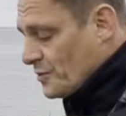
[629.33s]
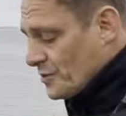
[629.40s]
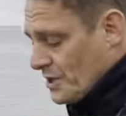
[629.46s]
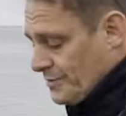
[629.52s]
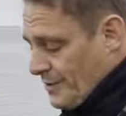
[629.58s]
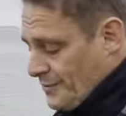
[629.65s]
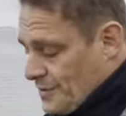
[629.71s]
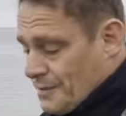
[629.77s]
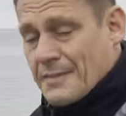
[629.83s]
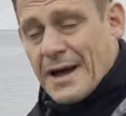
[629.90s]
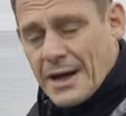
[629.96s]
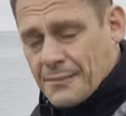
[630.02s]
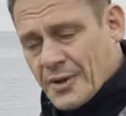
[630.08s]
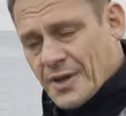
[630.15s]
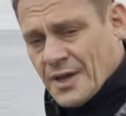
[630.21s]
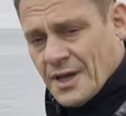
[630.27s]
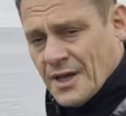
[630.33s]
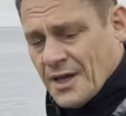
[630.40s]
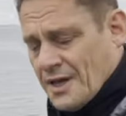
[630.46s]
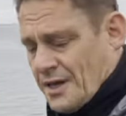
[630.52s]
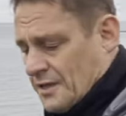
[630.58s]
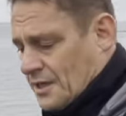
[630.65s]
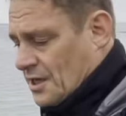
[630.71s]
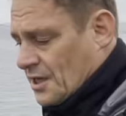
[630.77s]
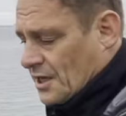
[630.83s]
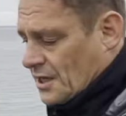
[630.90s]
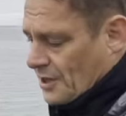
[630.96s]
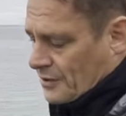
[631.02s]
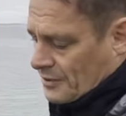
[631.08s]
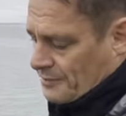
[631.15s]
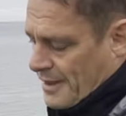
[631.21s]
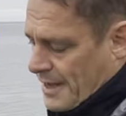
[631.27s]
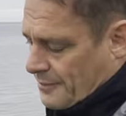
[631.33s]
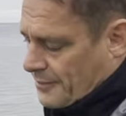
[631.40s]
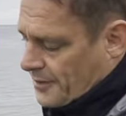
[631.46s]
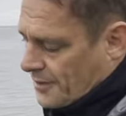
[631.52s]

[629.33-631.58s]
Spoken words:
come up with the map, the colour-coded map